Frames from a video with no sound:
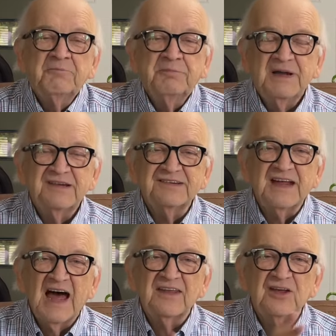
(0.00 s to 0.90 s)
But it's
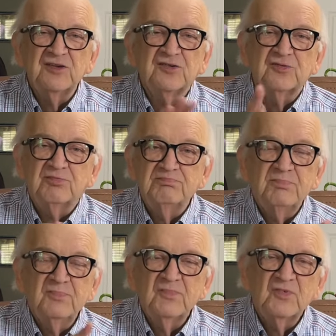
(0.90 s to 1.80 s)
got those
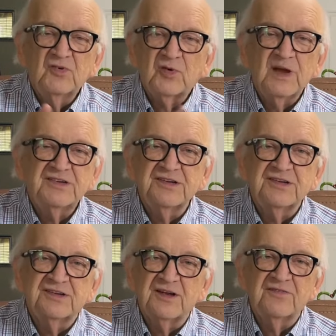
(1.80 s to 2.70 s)

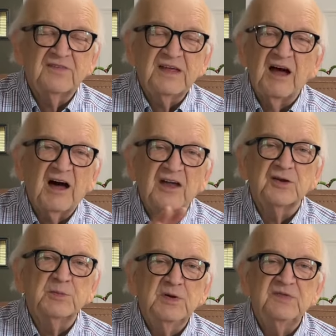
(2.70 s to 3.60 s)
traces of
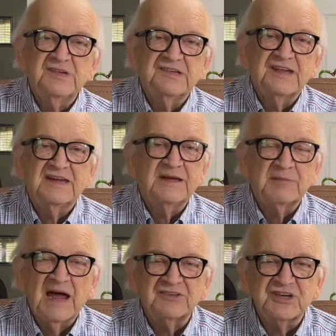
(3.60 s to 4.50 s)
other movies that
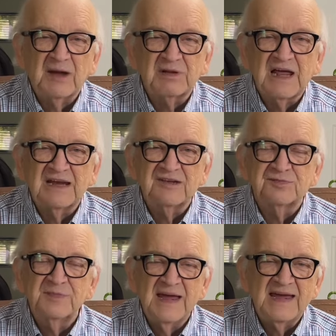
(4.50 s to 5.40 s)
M. Night Shyamalan has
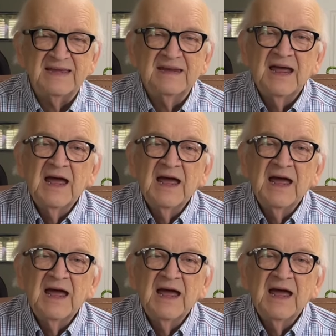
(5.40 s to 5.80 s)
made.